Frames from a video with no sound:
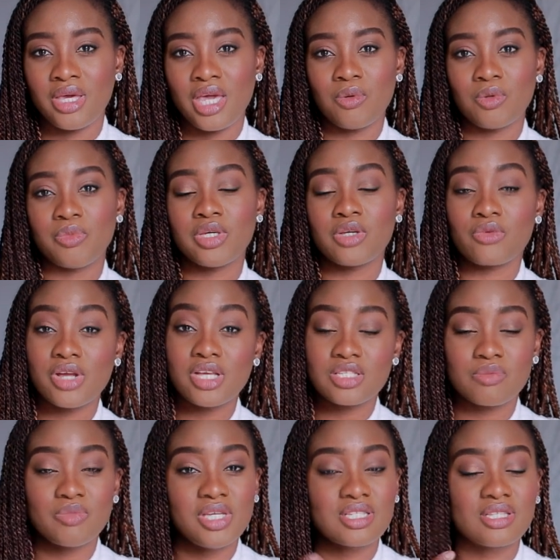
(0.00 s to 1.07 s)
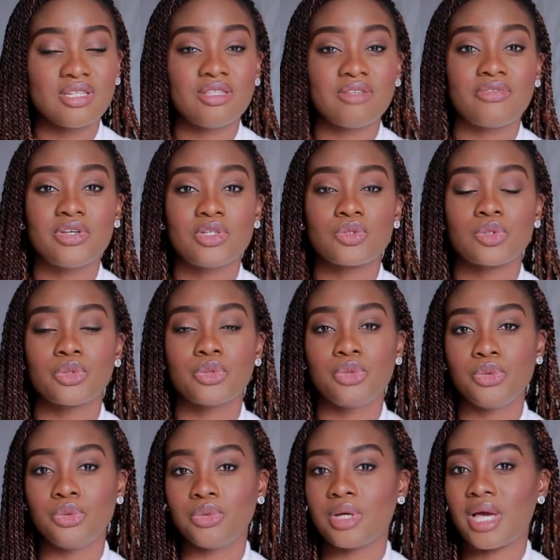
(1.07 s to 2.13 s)
It would be great to meet an individual
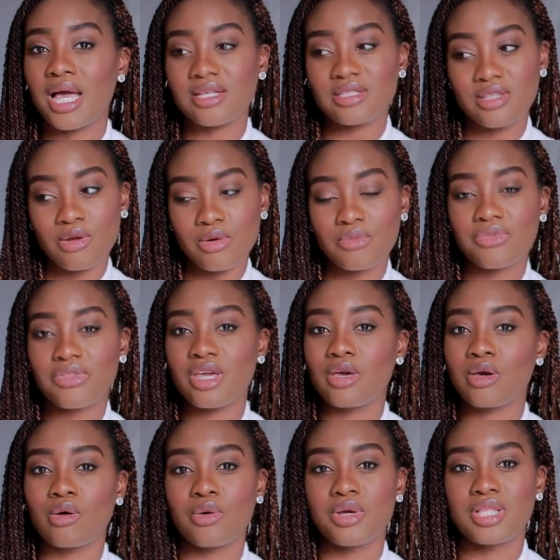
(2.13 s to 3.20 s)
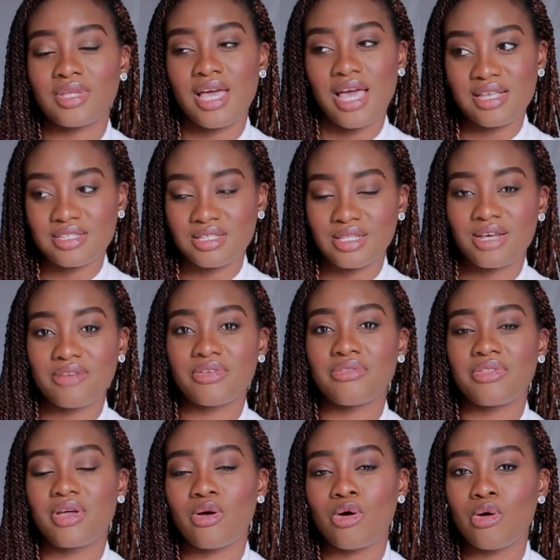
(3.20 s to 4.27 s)
who has their own thing going, has a life of
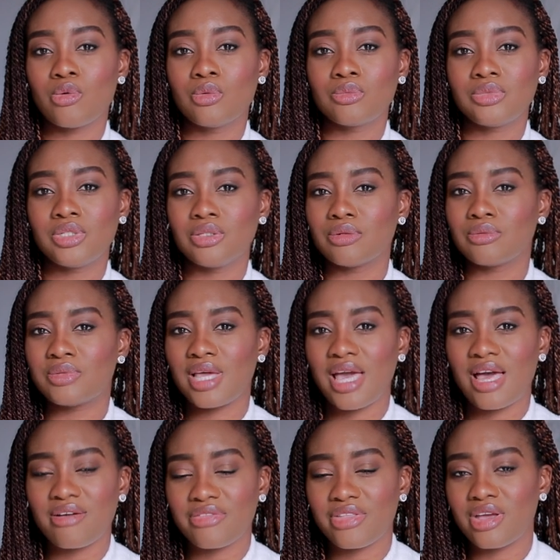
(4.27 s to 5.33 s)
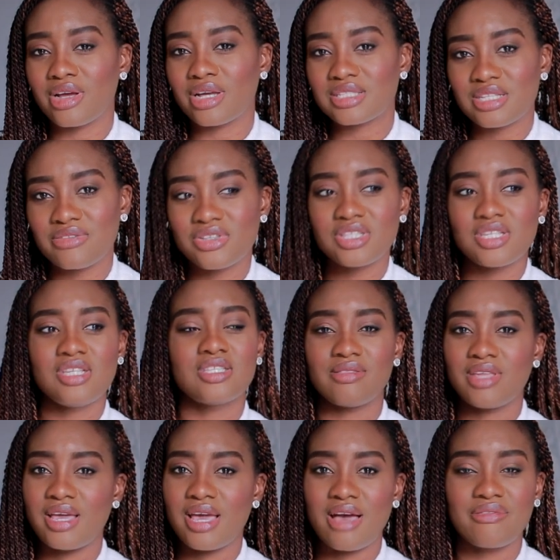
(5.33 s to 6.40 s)
their own, you know, they have their activities,
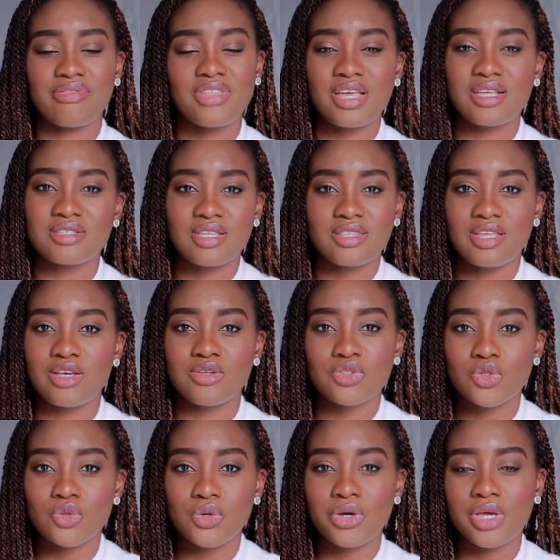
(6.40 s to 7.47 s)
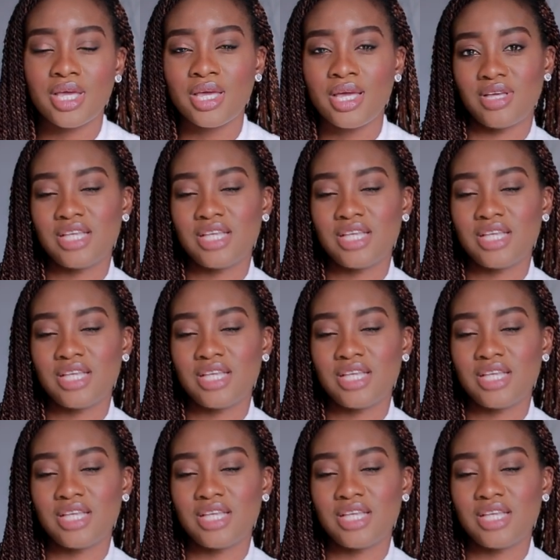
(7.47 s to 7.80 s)
they have things that they enjoy.